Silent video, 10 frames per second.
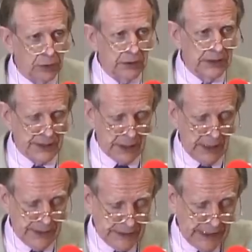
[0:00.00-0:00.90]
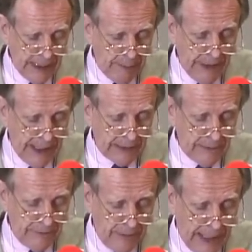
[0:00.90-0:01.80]
couldn't escape
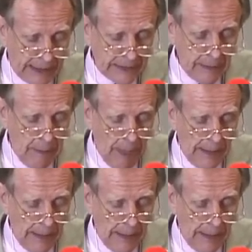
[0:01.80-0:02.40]
that fact.